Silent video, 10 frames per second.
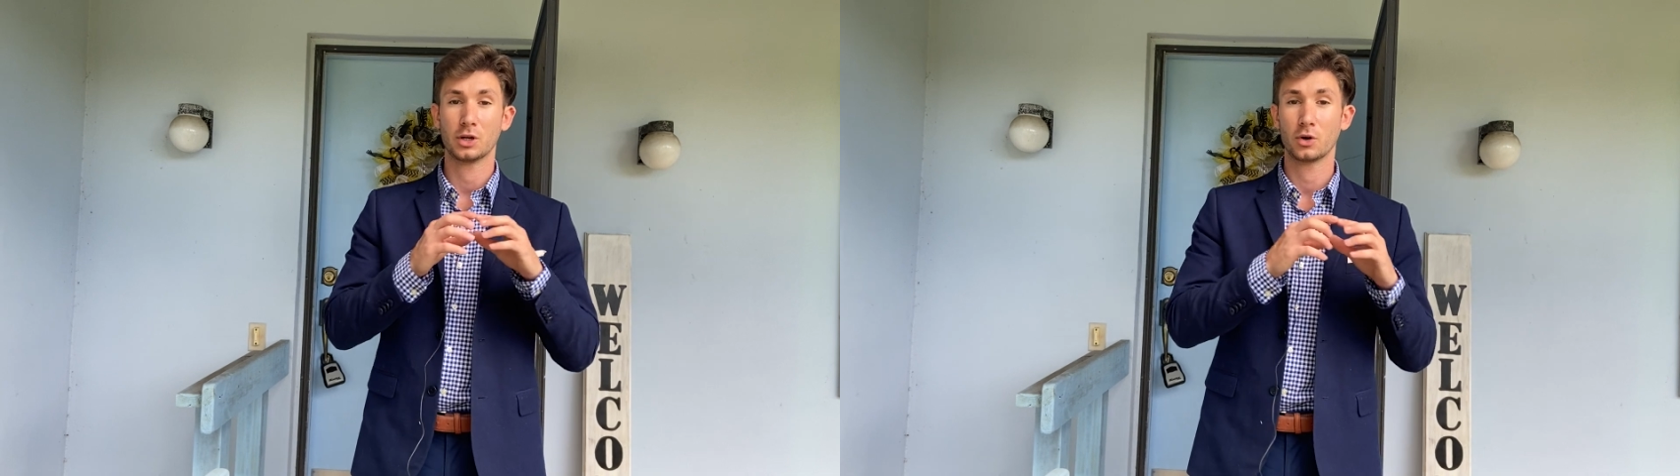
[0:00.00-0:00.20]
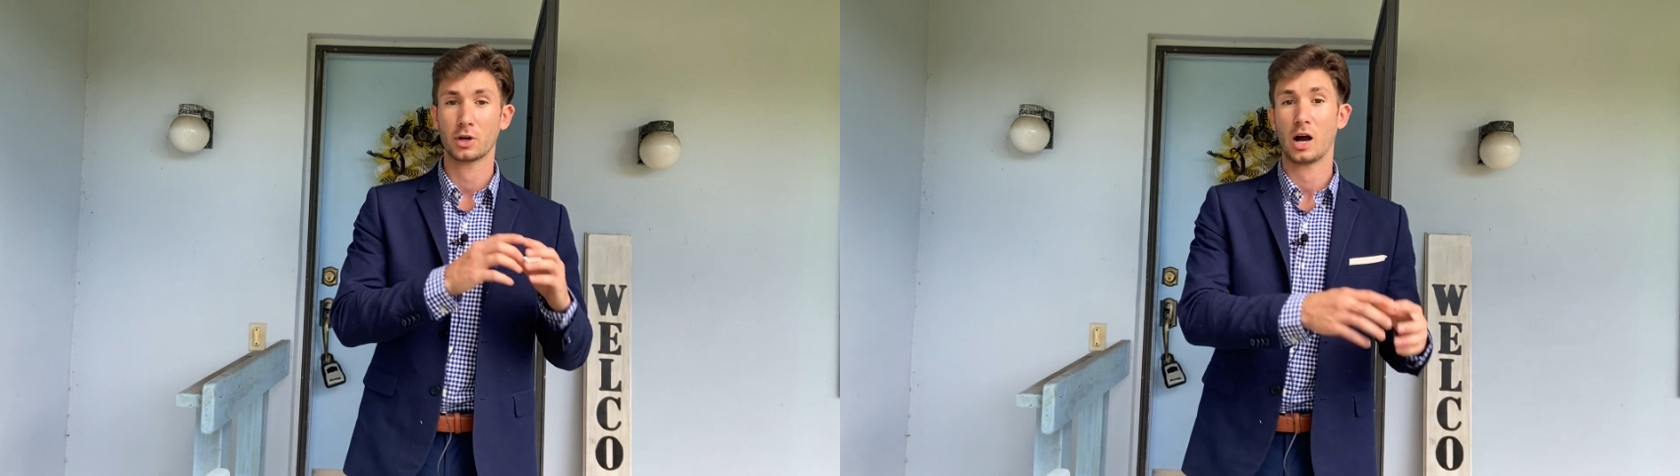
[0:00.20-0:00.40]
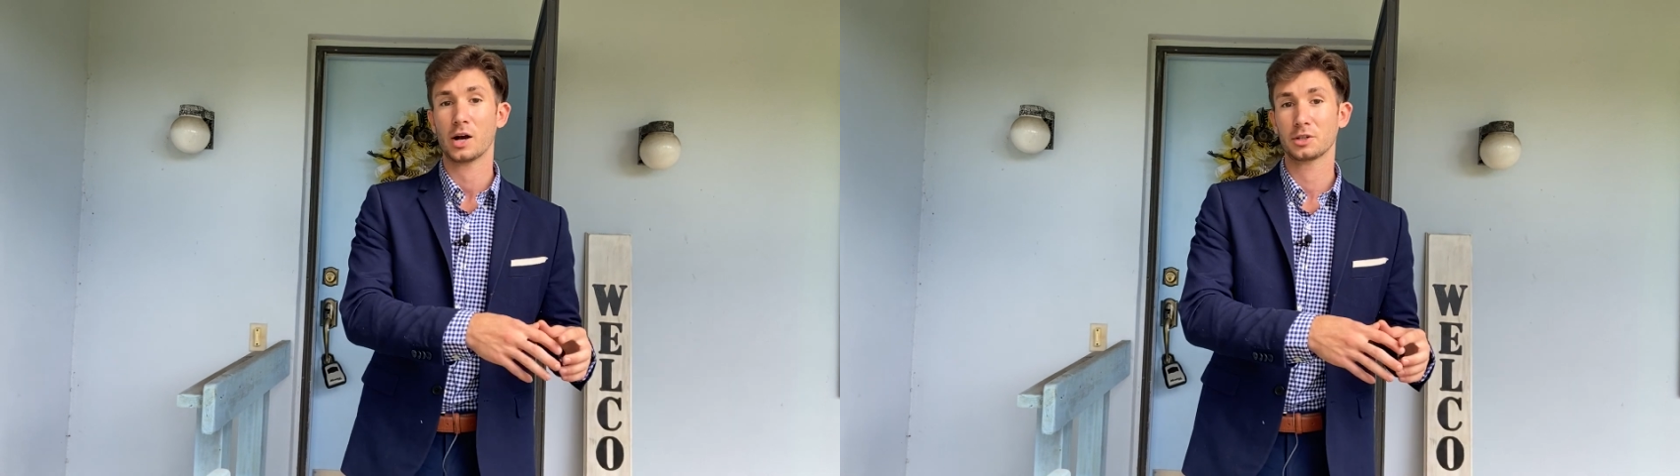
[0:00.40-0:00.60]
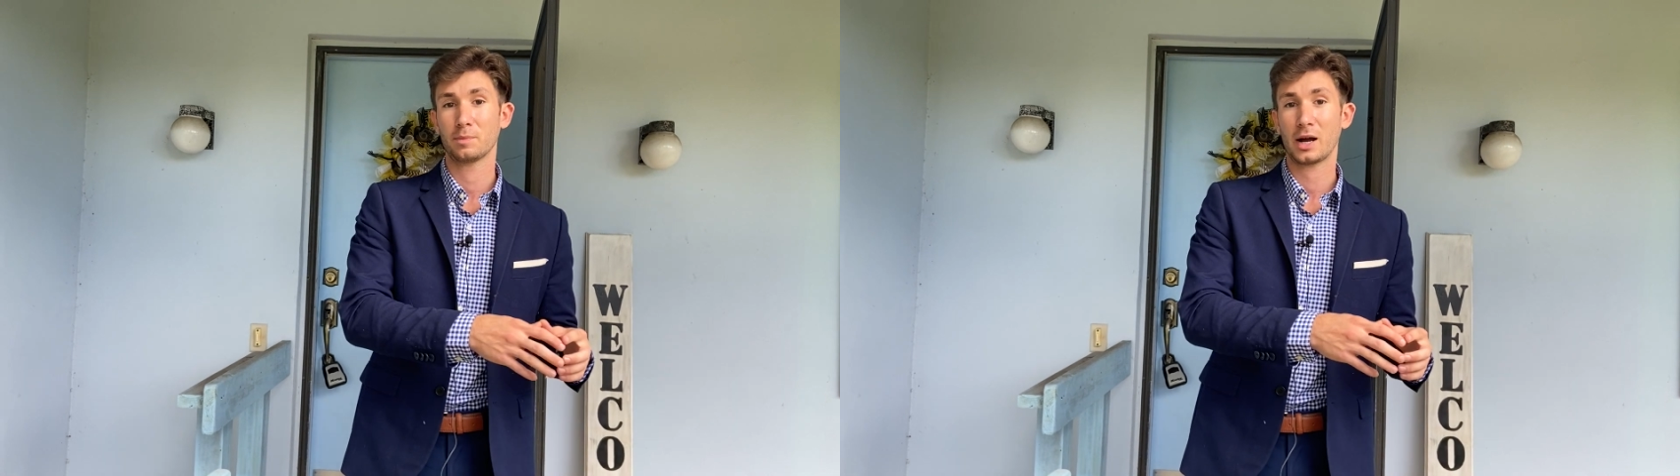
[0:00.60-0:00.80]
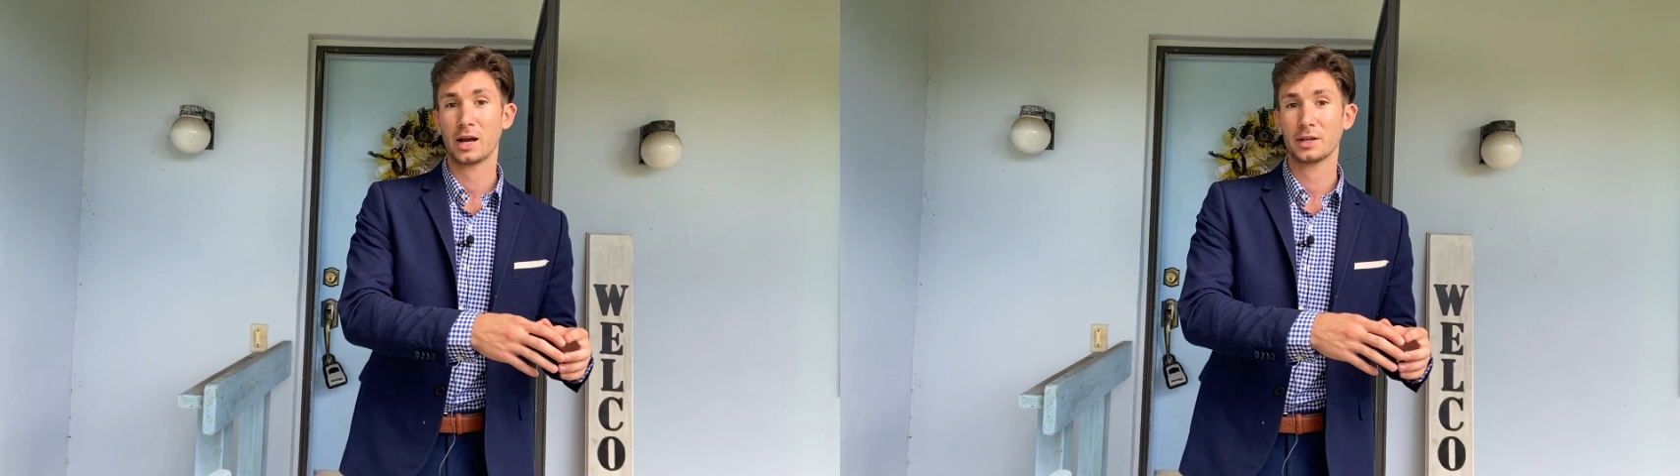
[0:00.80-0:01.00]

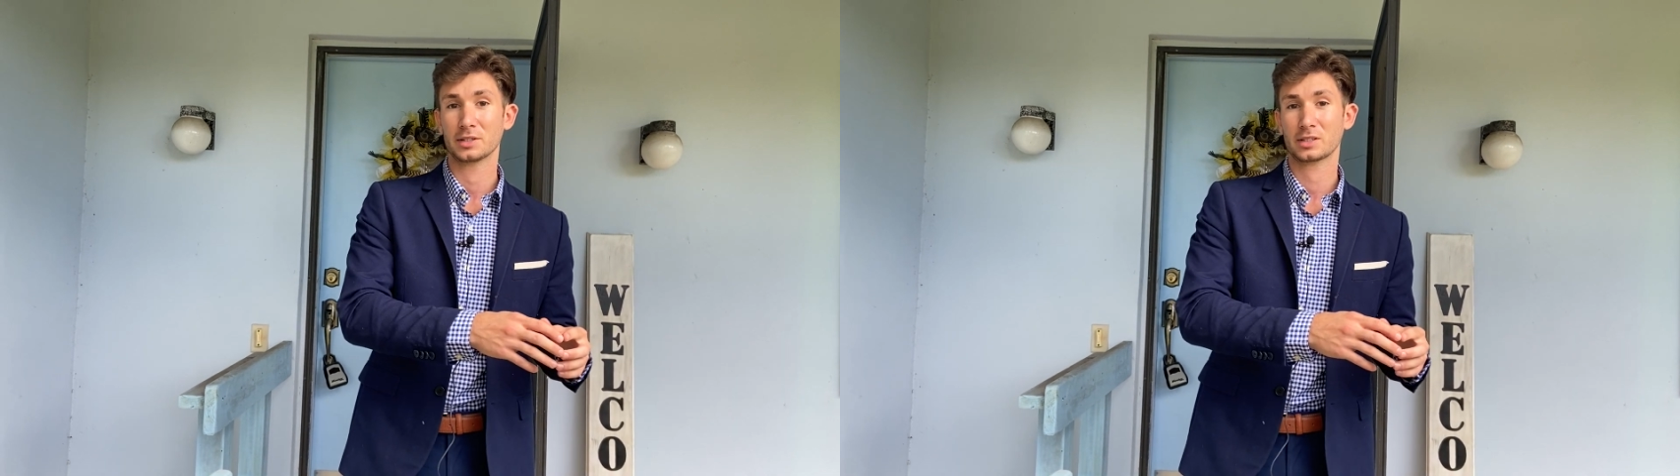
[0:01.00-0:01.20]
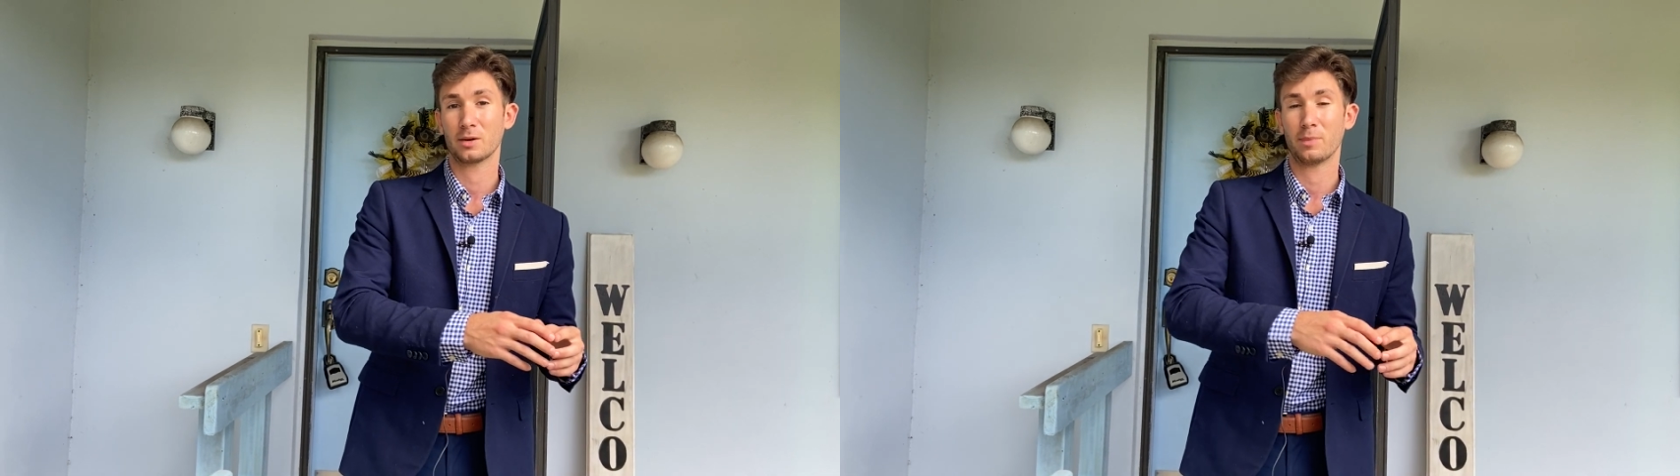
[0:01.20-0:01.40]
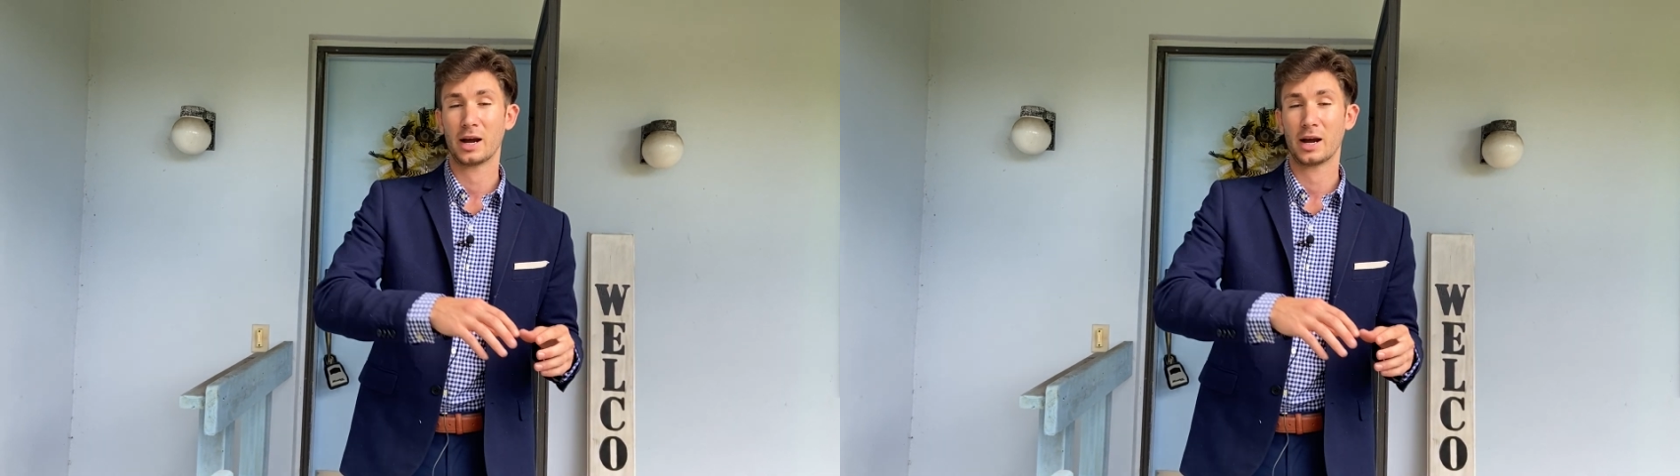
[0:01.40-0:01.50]
owner-occupied instead of